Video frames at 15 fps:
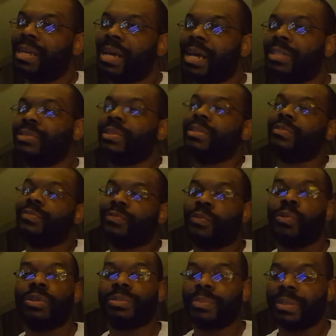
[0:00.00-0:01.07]
I try to
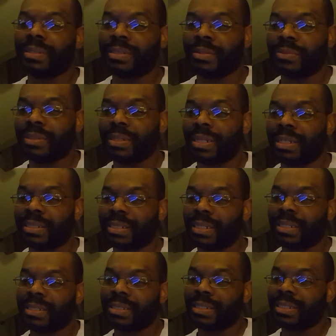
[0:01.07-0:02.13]
force myself to like that.
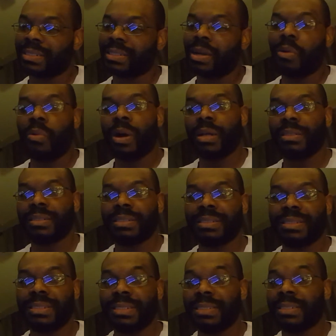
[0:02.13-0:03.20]
And then I start watching the
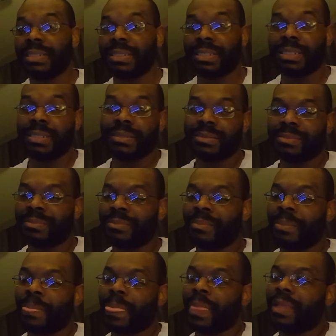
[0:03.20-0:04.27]
season again.
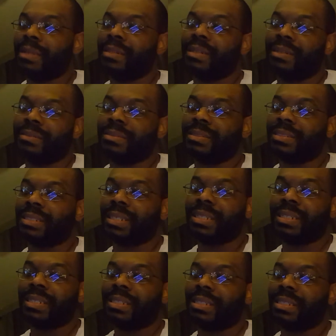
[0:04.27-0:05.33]
And I was just like,
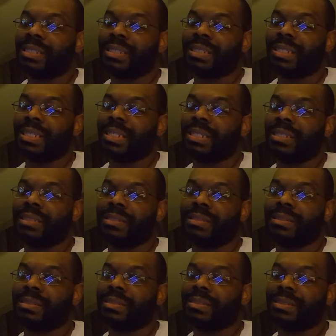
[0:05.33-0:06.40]
yeah,
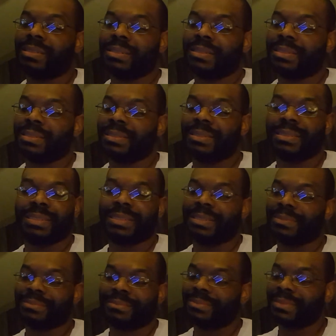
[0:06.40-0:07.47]
I just
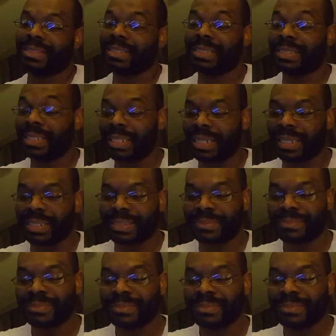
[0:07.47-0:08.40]
didn't like it.